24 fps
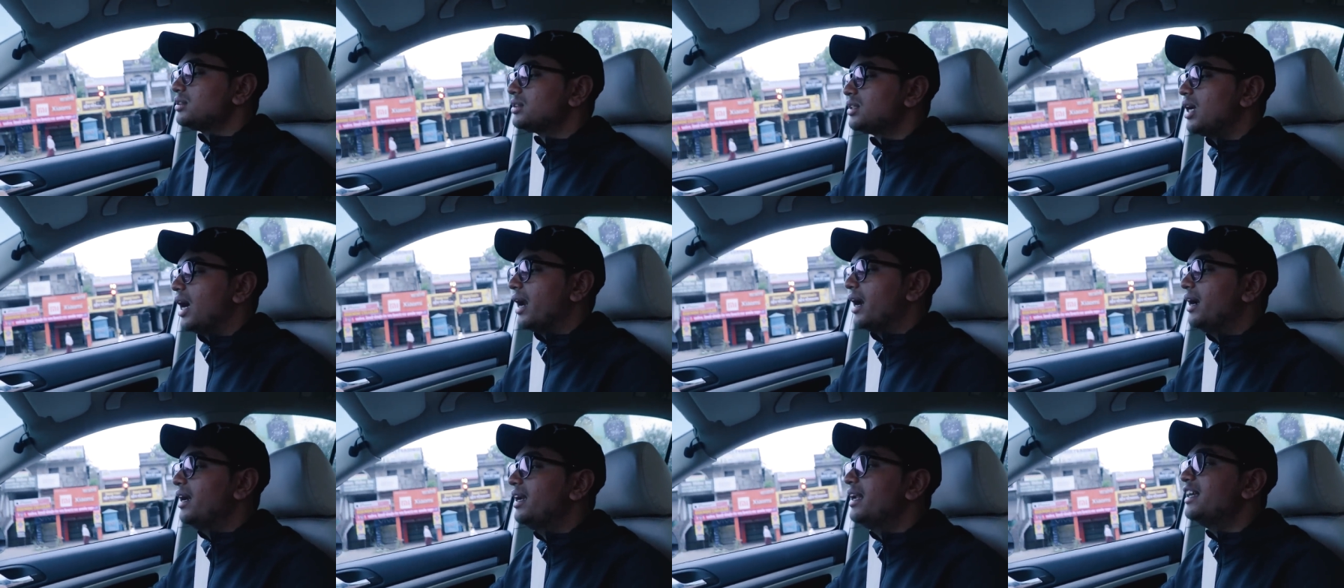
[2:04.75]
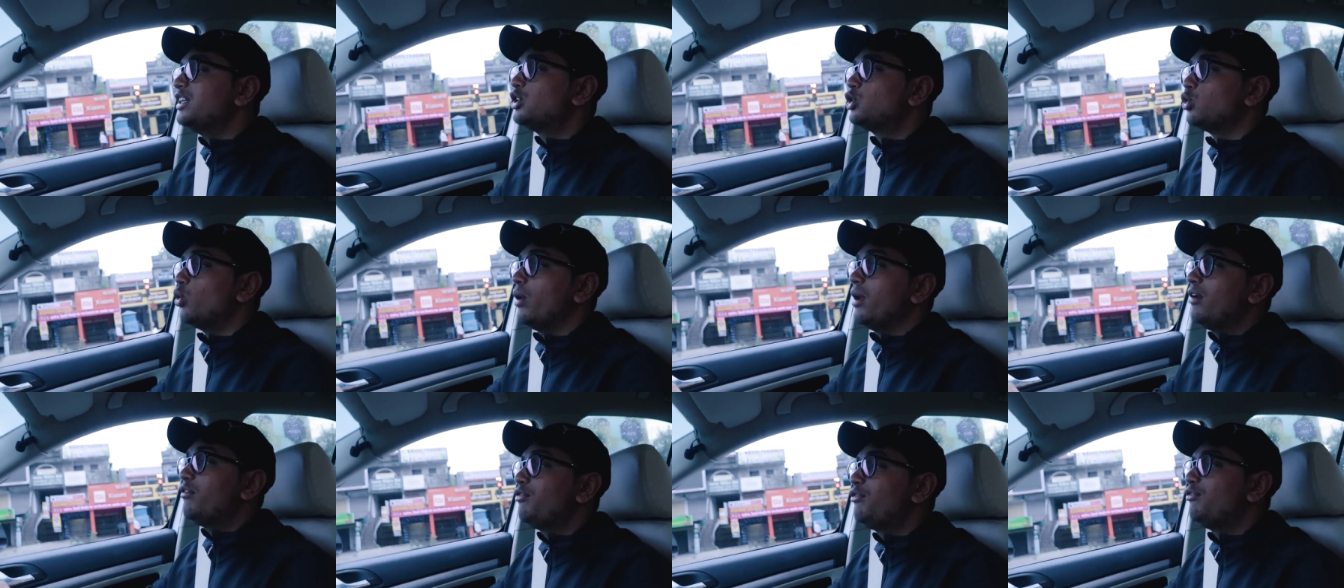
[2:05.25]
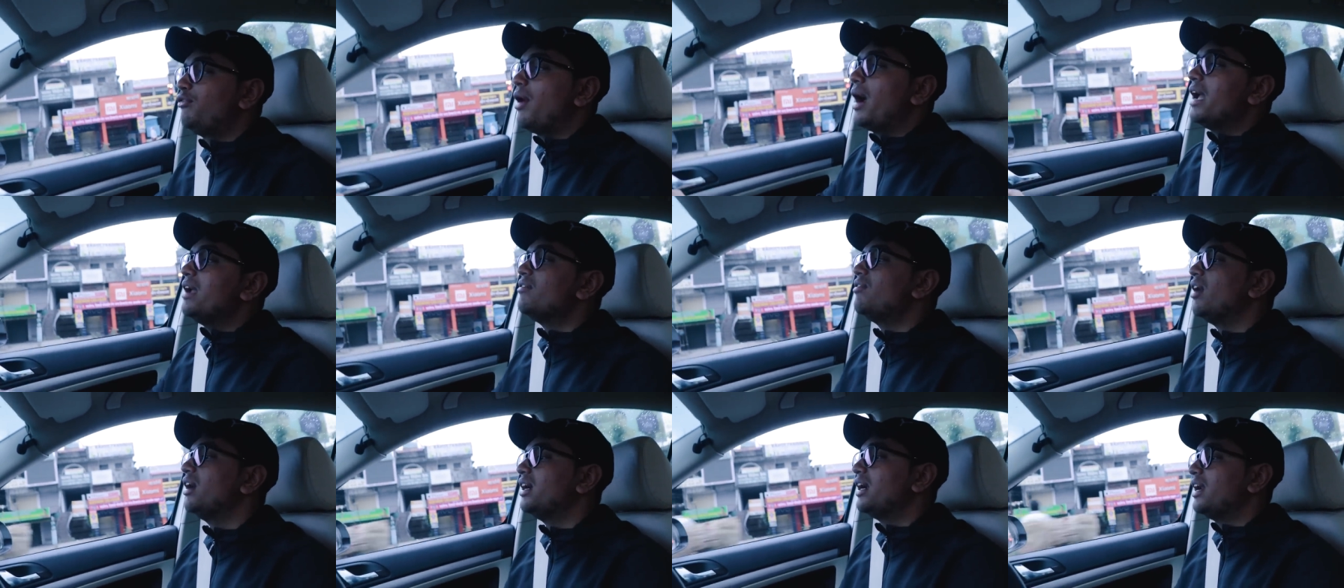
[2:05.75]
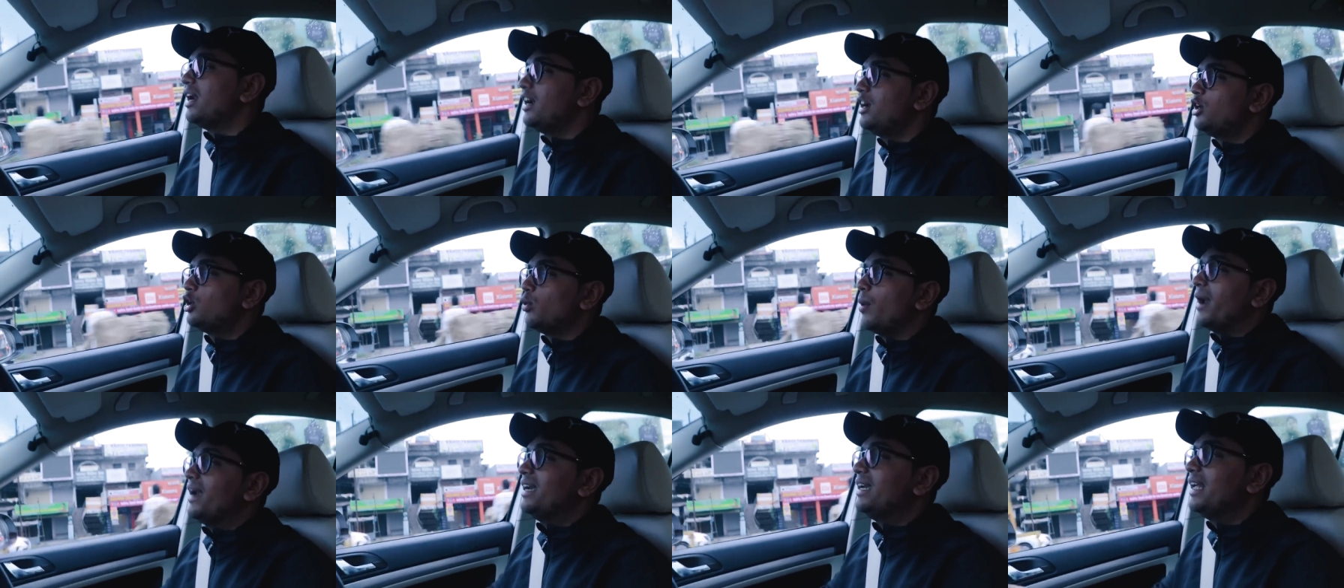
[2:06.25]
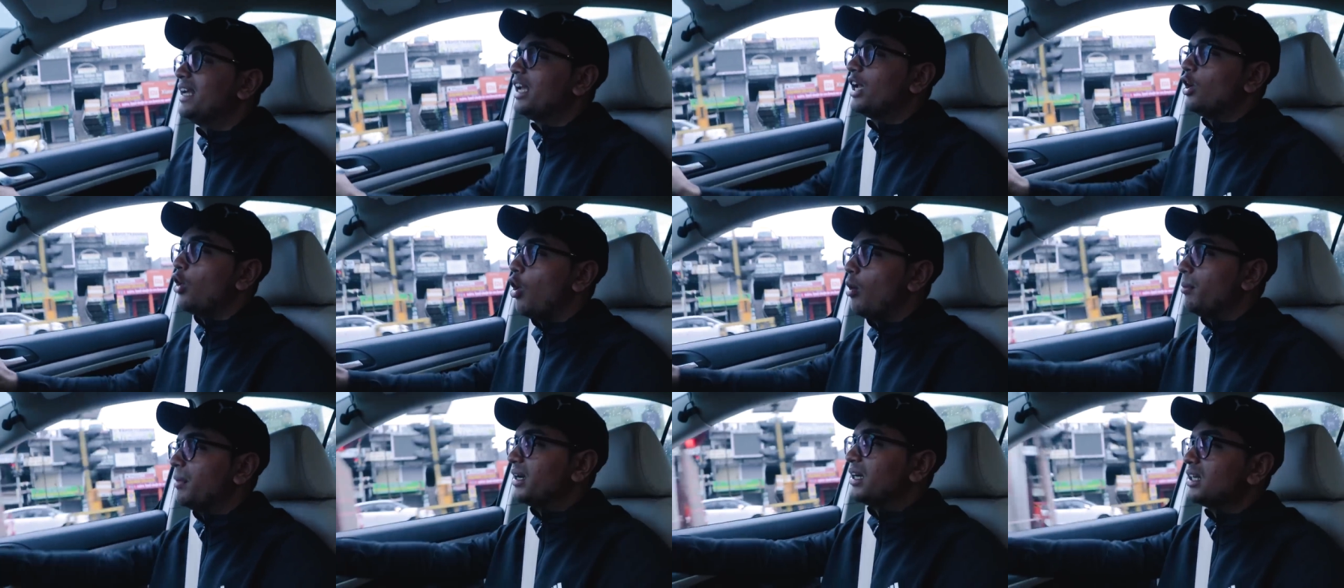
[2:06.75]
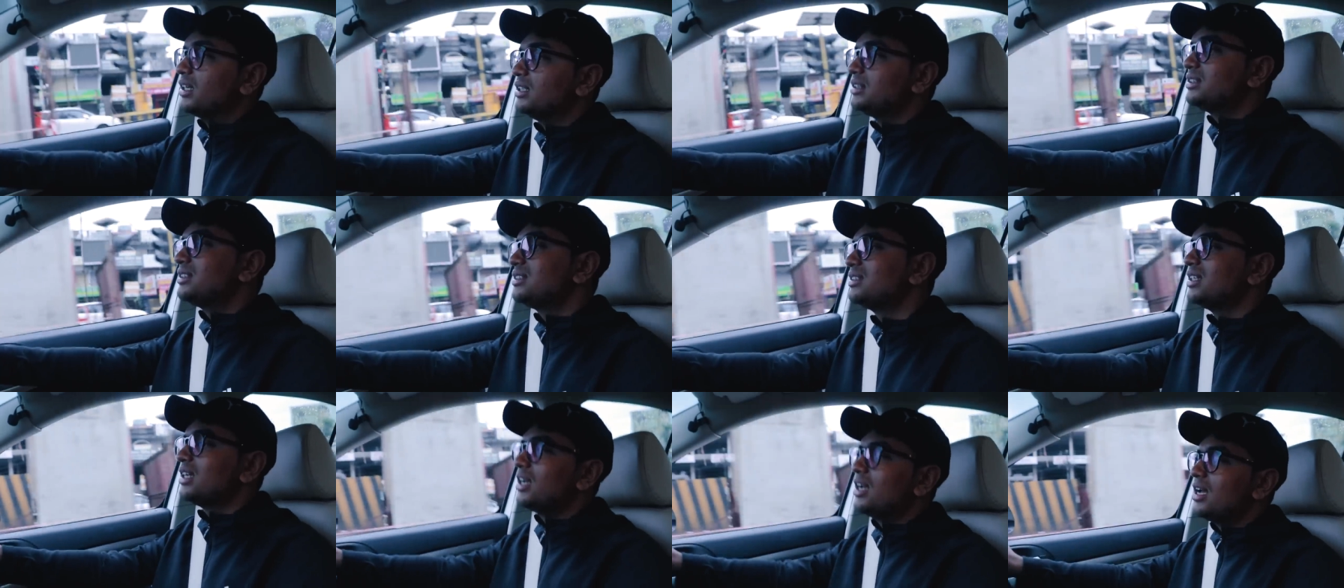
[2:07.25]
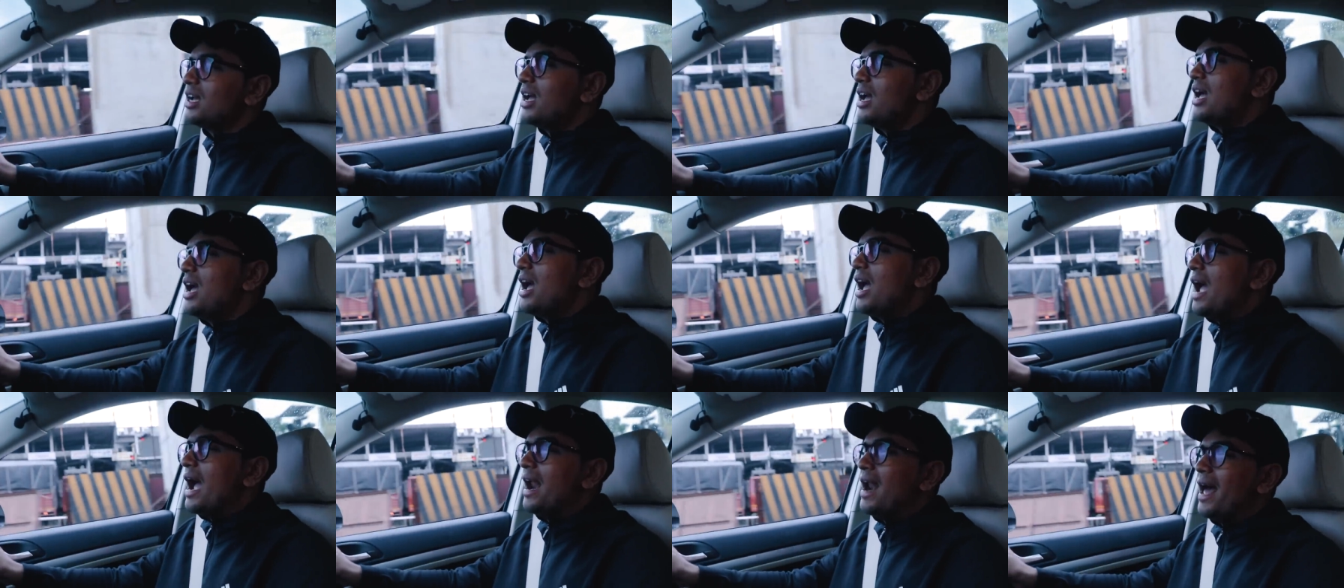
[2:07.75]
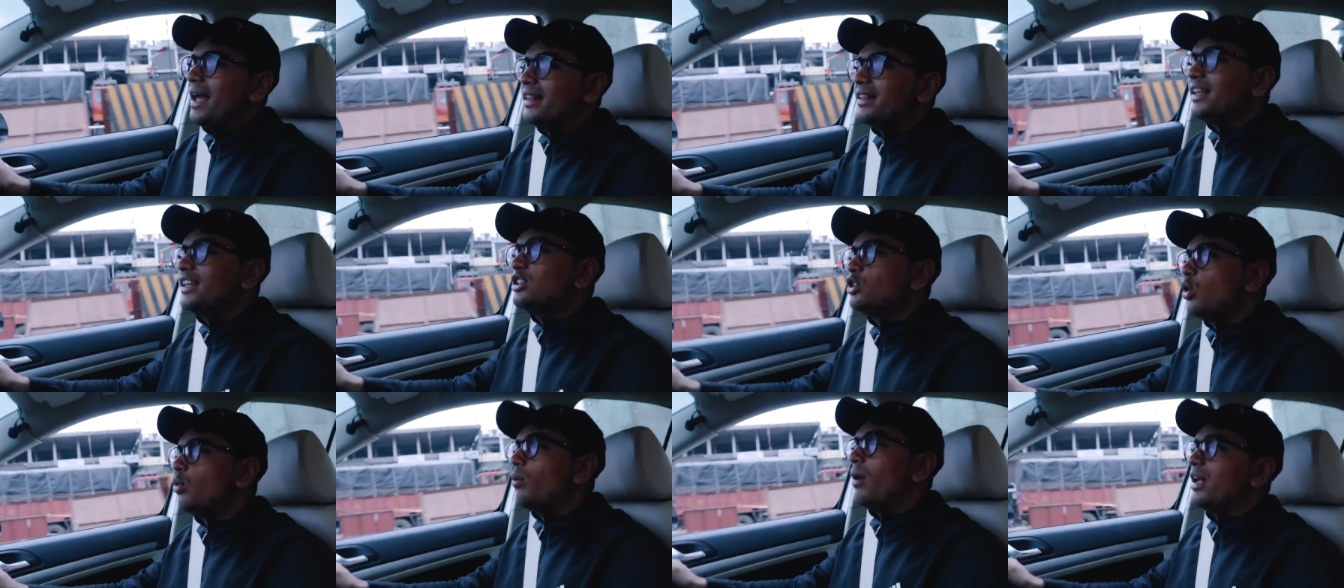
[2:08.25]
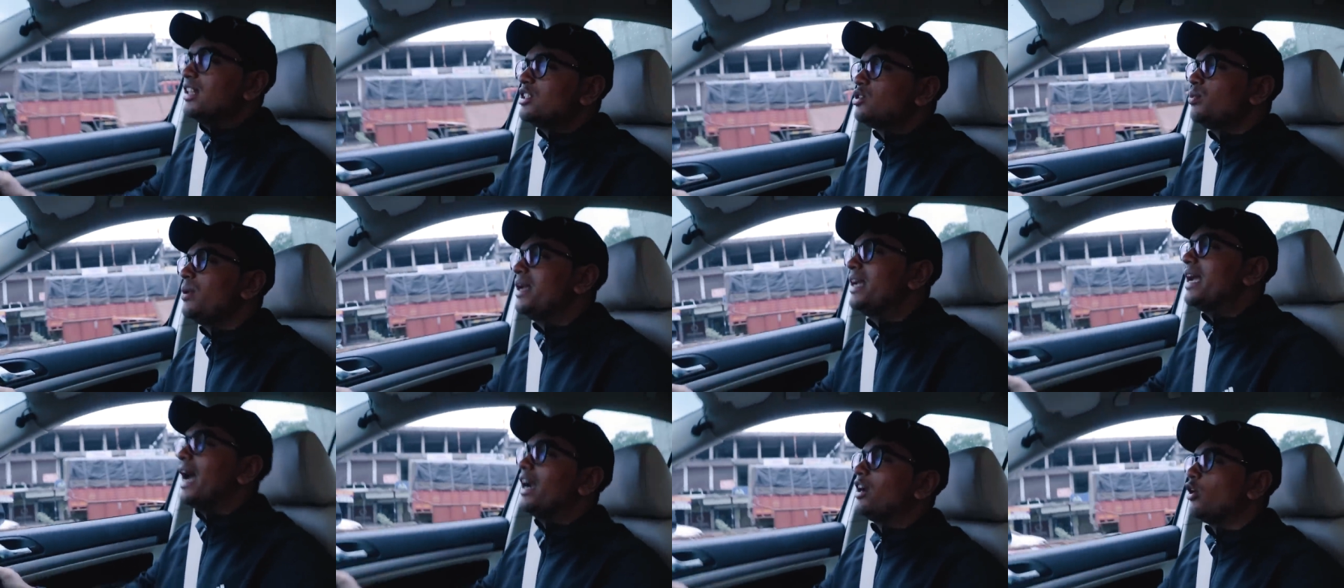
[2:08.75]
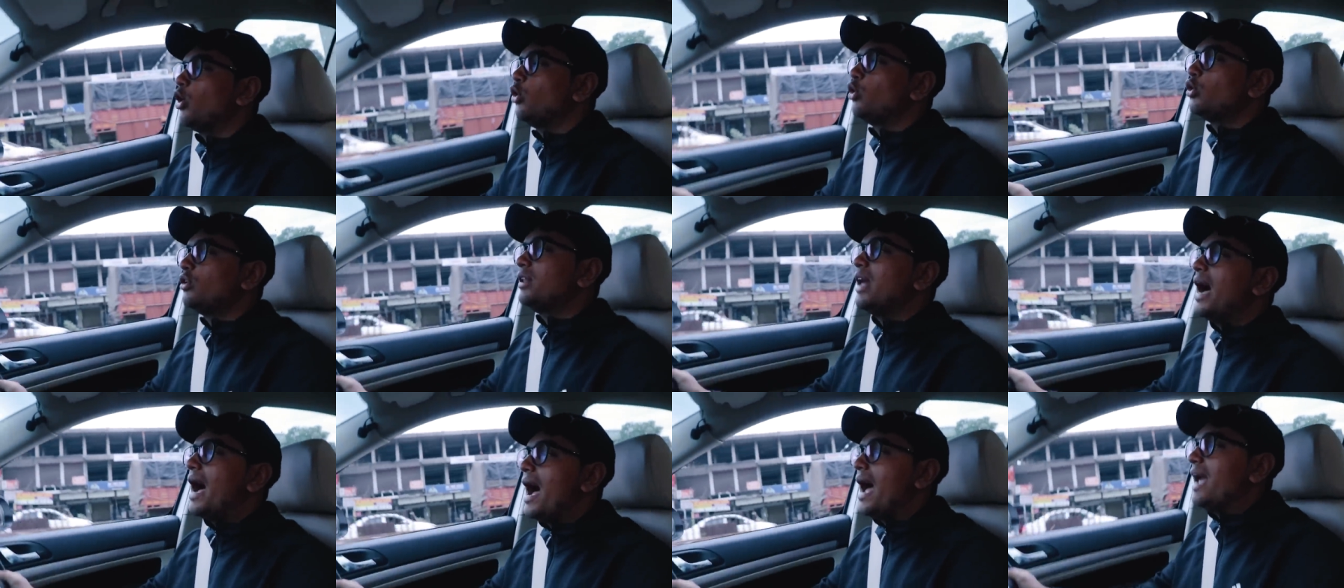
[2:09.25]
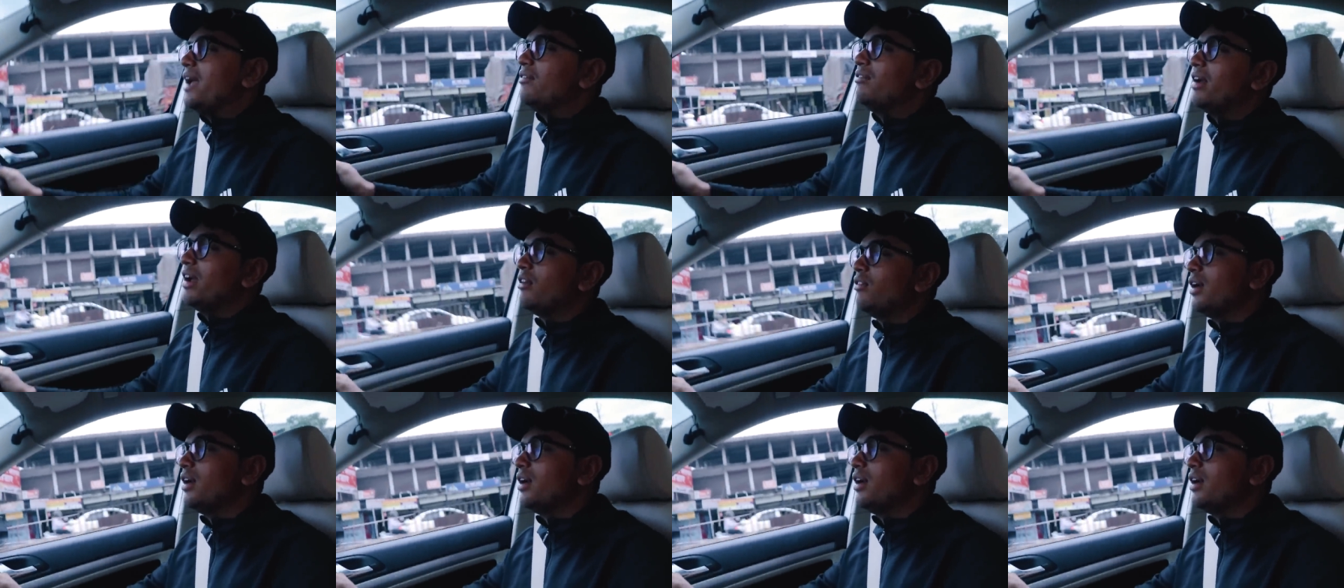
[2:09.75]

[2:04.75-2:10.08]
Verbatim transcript: currently showing five hundred twenty kilometers, and I think so once we get onto the highway,